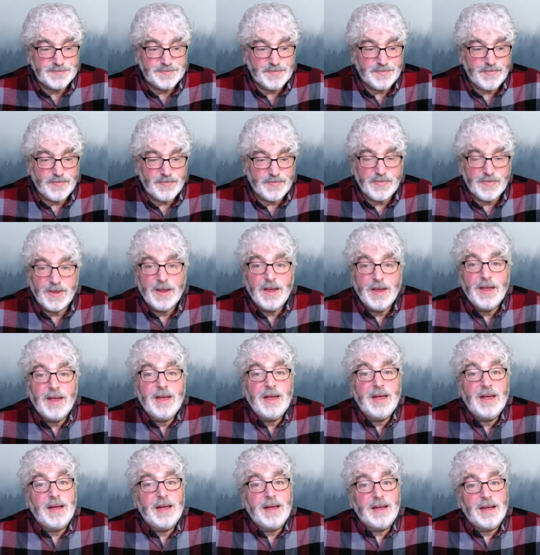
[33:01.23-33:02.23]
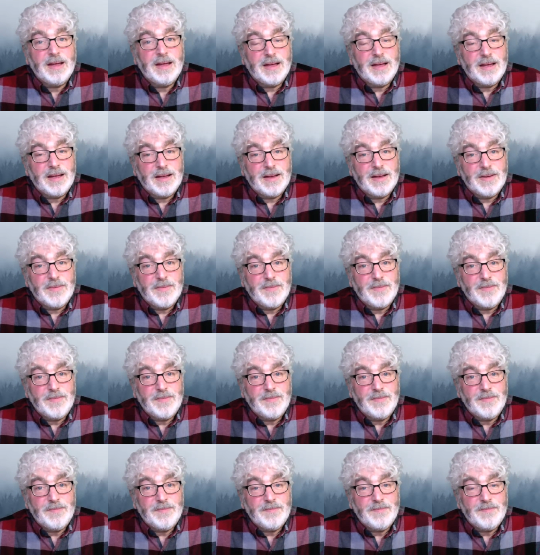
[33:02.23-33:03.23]

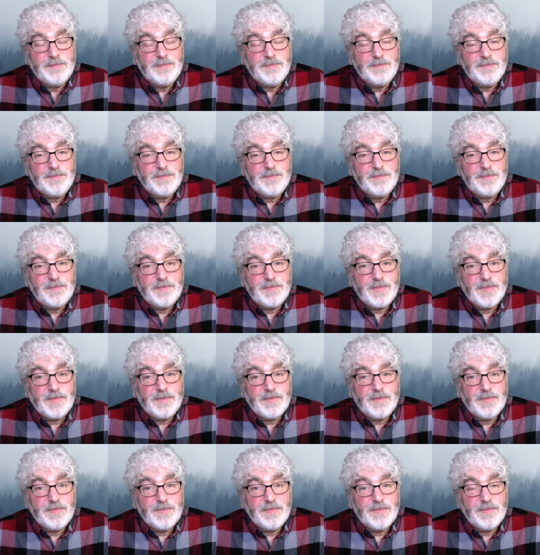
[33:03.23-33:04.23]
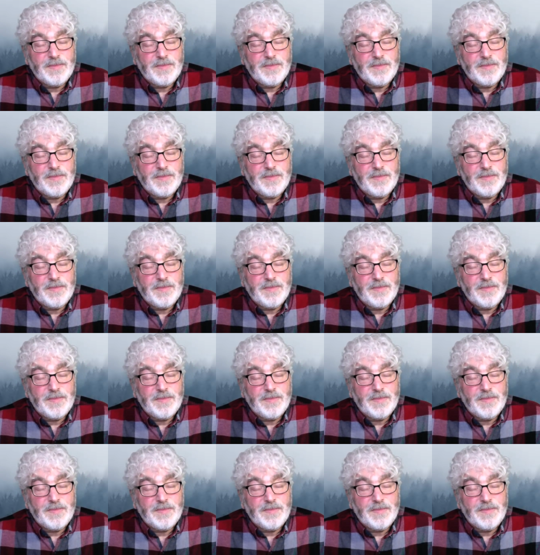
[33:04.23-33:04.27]
No one is speaking in this clip.